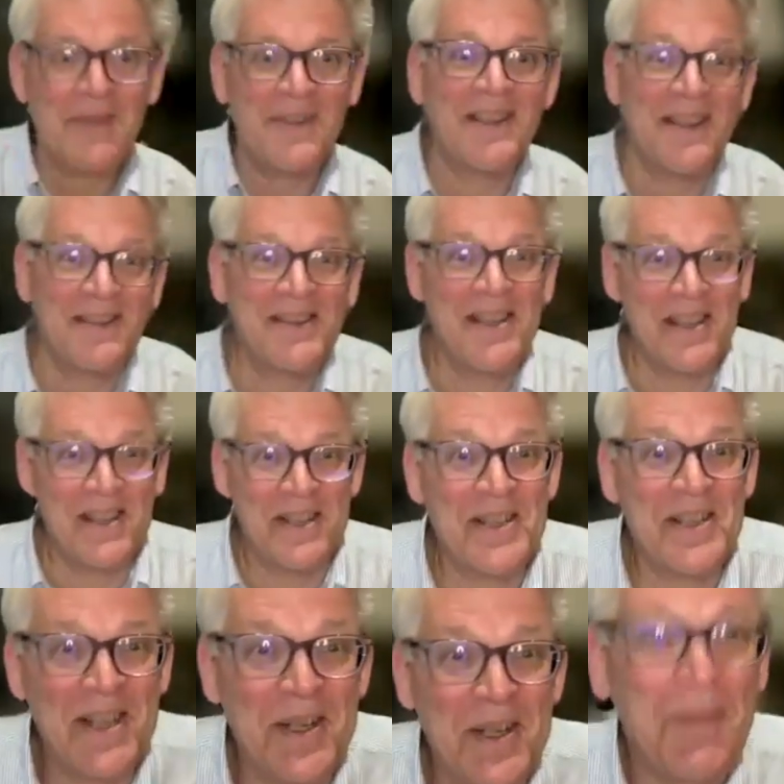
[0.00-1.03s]

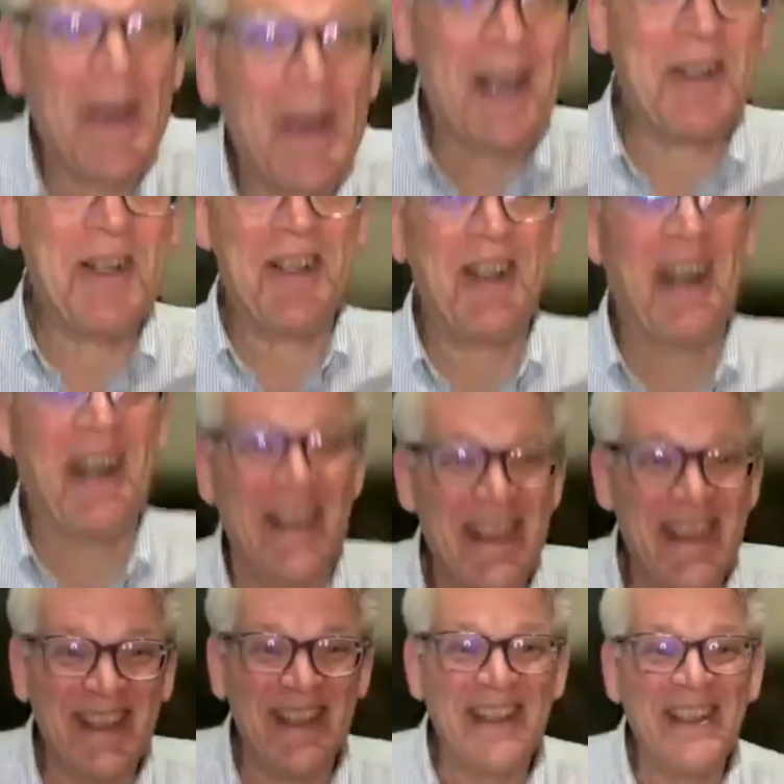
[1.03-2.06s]
it's in your background, I
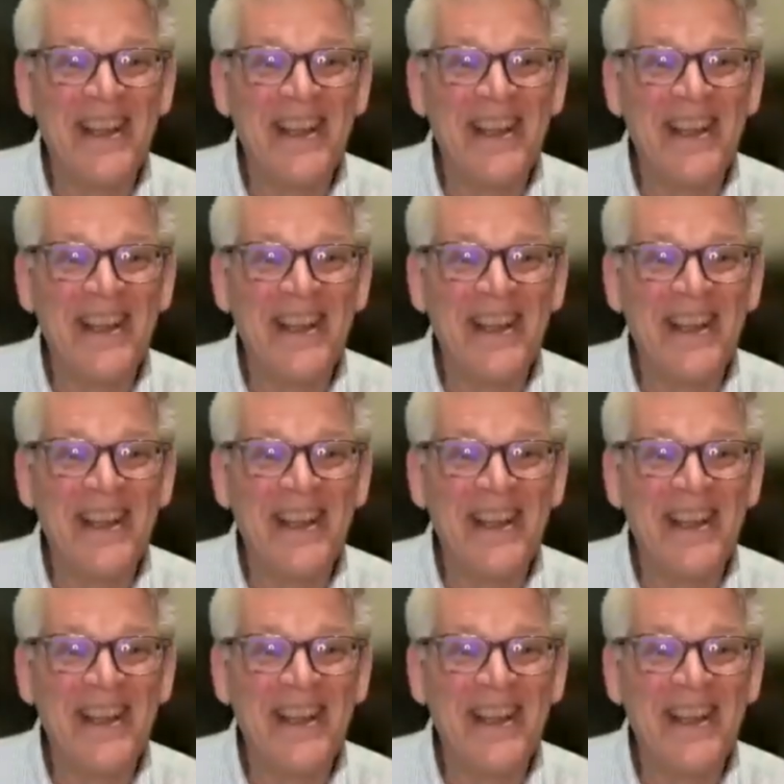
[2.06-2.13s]
think.